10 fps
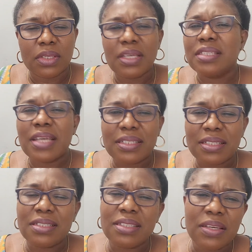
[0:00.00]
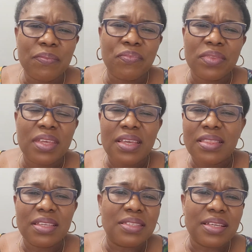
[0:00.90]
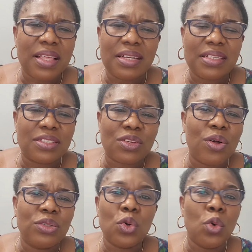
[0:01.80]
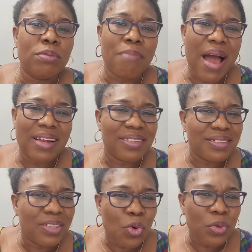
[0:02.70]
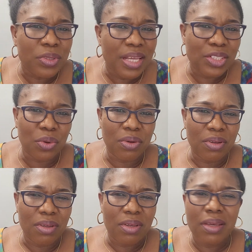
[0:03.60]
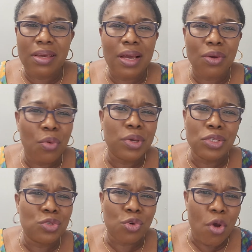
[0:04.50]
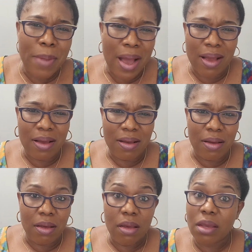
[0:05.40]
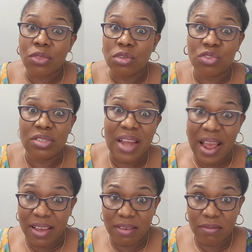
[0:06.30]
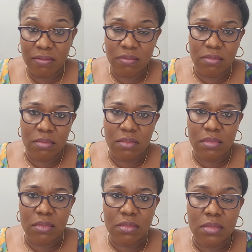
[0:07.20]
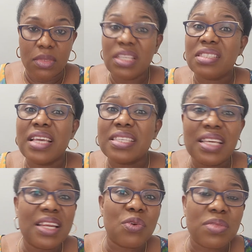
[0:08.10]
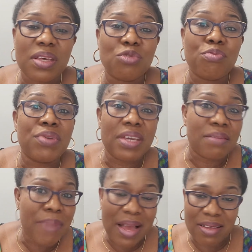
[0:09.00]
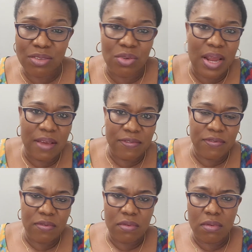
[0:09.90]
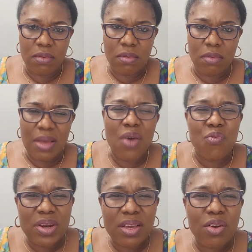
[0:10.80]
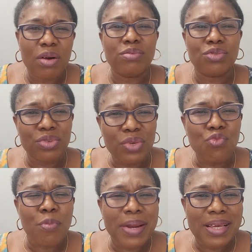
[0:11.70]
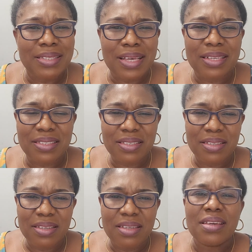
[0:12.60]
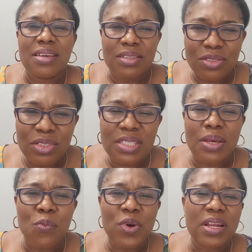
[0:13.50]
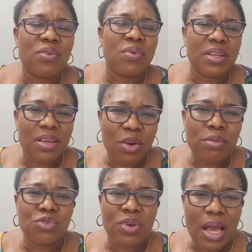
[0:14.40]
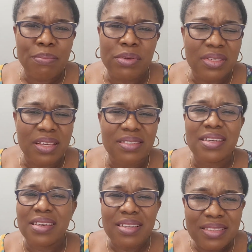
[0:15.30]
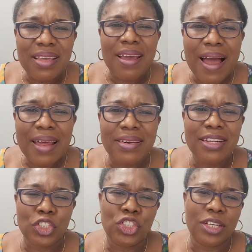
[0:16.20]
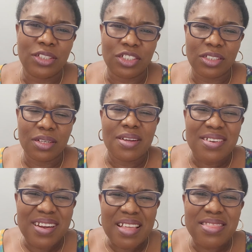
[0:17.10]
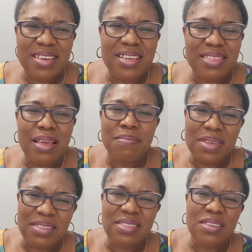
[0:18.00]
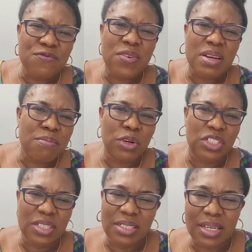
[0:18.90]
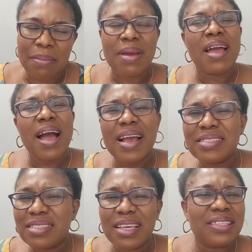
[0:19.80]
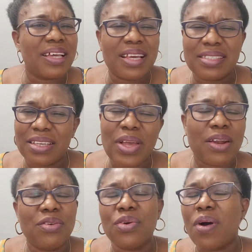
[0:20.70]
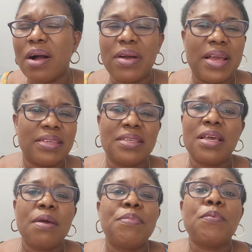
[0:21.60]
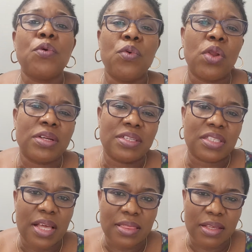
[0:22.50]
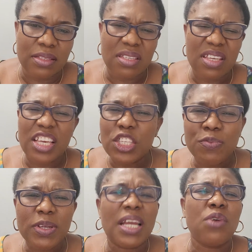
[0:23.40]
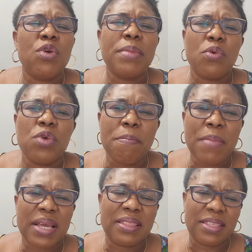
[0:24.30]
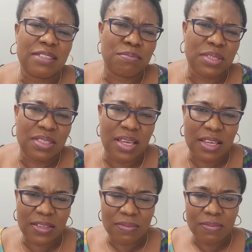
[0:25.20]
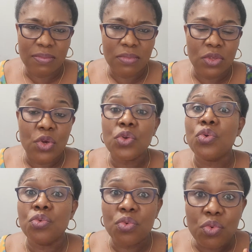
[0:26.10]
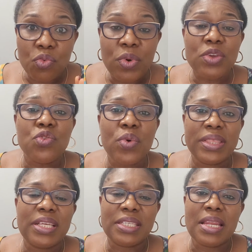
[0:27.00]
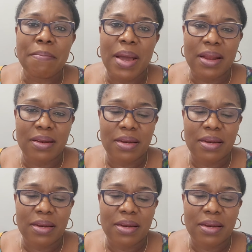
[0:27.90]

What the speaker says: is that, you see, This thing that is called old man, the old nature, it can go into coma. It does die. It takes a little thing to bring it back to life. And when it comes to womanizers, the same way that when it comes to abusers, they hardly change. That thing in them is still very much in them. I see it and I say it. I don't know how else people will understand this. Especially women will make this mistake. When you were dating a man,